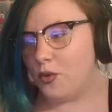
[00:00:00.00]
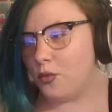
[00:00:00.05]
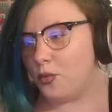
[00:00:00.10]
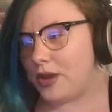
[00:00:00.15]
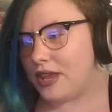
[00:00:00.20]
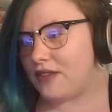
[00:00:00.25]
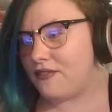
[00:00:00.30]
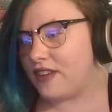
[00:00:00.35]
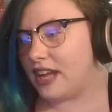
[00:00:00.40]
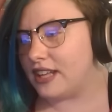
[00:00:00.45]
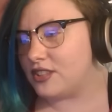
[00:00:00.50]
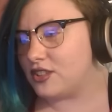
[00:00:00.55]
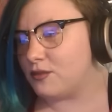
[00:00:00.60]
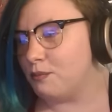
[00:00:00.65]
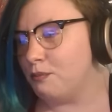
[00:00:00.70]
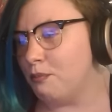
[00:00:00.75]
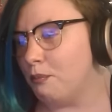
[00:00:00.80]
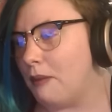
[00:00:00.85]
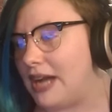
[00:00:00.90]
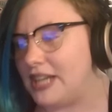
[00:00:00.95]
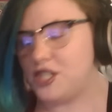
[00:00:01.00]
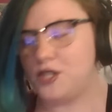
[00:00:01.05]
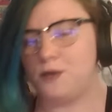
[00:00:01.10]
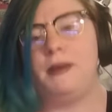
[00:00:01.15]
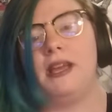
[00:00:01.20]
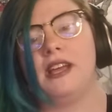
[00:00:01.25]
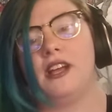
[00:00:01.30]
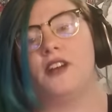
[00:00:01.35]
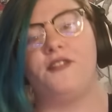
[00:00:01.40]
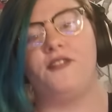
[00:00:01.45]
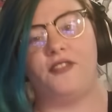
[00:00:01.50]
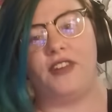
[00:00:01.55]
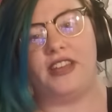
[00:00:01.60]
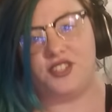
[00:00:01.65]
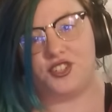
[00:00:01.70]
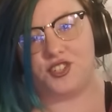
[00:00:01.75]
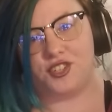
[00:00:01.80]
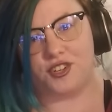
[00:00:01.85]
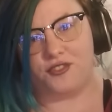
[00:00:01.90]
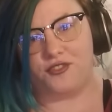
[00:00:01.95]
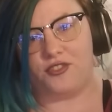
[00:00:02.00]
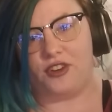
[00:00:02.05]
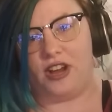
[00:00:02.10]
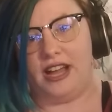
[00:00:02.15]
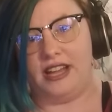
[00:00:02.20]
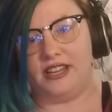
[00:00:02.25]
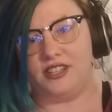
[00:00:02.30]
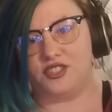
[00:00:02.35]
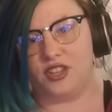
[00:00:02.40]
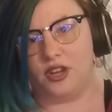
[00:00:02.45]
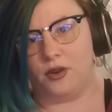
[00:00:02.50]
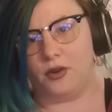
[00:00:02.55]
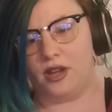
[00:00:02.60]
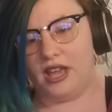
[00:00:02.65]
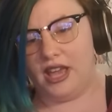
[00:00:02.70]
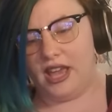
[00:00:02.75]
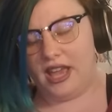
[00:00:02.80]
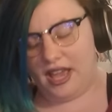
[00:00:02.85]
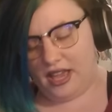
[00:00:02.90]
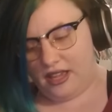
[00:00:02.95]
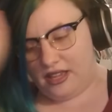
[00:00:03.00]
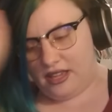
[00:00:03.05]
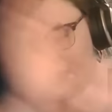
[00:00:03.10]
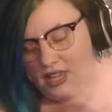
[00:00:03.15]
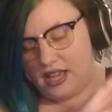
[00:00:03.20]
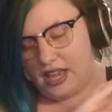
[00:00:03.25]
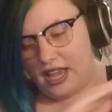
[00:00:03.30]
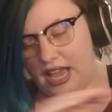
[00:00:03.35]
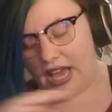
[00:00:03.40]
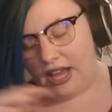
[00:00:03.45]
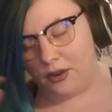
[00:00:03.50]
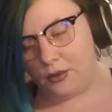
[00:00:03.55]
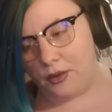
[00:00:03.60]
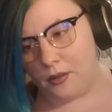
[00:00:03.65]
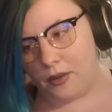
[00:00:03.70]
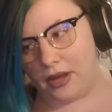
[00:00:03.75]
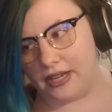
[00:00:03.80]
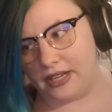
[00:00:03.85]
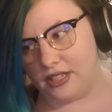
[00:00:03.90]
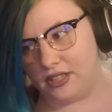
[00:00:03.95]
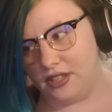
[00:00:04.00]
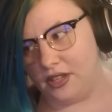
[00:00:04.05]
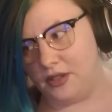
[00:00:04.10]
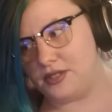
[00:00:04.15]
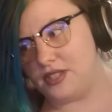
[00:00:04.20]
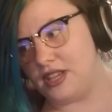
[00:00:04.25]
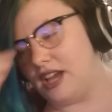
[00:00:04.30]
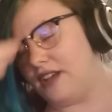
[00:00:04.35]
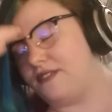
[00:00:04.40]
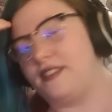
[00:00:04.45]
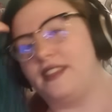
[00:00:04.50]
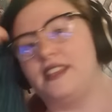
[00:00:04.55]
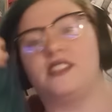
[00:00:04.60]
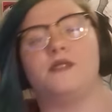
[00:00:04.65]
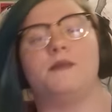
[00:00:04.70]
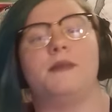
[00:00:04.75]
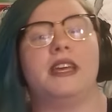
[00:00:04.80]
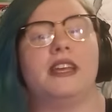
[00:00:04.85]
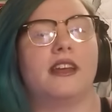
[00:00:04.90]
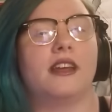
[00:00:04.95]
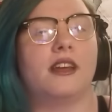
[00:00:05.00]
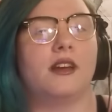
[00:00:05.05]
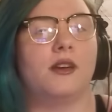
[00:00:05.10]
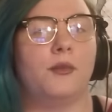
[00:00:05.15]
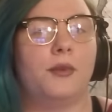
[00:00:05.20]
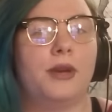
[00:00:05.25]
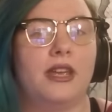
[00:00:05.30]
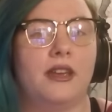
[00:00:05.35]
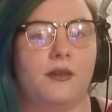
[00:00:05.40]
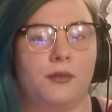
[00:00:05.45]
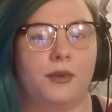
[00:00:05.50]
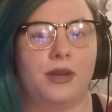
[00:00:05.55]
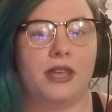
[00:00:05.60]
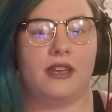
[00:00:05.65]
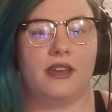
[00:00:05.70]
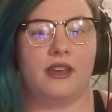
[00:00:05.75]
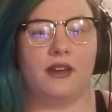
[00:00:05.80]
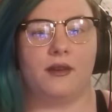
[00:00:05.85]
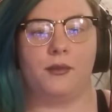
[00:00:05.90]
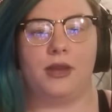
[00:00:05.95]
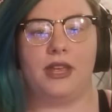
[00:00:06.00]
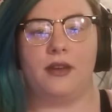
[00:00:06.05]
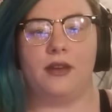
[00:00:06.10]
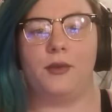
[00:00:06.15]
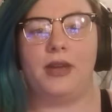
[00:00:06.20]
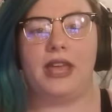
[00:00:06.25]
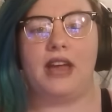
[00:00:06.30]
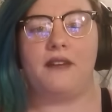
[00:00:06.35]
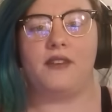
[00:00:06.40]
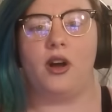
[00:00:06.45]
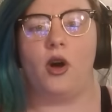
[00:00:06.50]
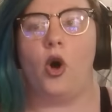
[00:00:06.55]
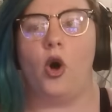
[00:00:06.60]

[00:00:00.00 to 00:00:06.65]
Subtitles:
We've got much bigger fish to fry, so how do we want to close off this meeting? We have a